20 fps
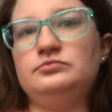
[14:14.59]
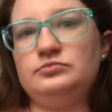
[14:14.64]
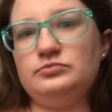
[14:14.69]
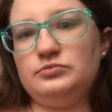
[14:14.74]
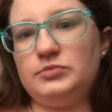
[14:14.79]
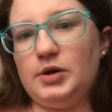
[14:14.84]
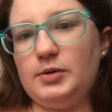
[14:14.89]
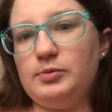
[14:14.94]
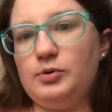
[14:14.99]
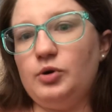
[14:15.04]

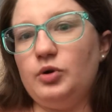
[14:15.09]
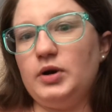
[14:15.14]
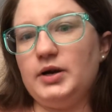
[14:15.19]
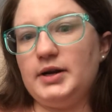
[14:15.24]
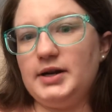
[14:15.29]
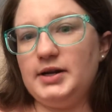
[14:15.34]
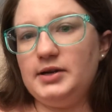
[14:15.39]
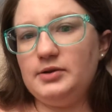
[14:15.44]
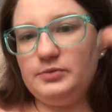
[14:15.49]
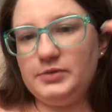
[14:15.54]
Report
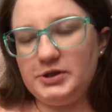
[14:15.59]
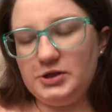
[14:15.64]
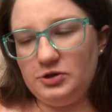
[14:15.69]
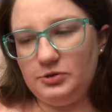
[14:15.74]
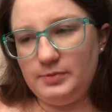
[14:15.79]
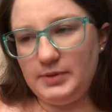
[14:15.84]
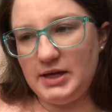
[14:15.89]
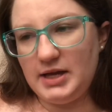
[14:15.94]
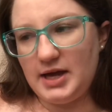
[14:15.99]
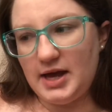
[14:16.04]
it with
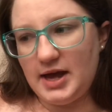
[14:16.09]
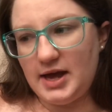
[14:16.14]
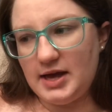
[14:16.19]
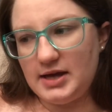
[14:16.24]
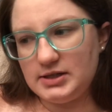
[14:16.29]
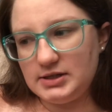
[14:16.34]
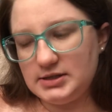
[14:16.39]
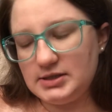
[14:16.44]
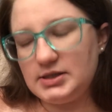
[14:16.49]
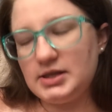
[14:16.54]

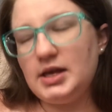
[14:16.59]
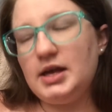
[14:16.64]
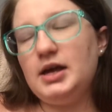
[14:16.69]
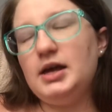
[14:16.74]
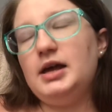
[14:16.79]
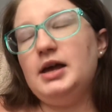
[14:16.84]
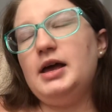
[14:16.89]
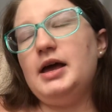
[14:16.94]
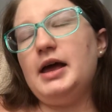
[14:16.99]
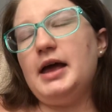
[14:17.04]
UPS
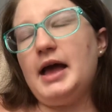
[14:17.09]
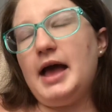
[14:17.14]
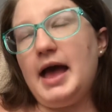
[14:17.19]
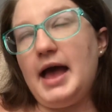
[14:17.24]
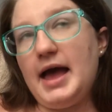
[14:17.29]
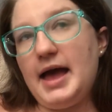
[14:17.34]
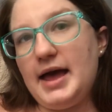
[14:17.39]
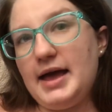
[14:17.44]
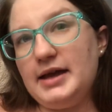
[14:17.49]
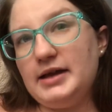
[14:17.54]

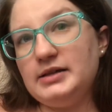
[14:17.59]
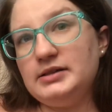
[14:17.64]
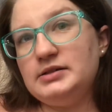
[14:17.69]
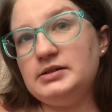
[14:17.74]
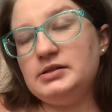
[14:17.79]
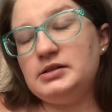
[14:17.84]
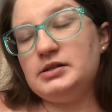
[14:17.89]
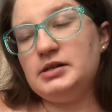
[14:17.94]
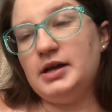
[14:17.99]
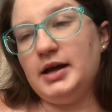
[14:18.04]

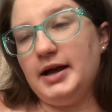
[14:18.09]
and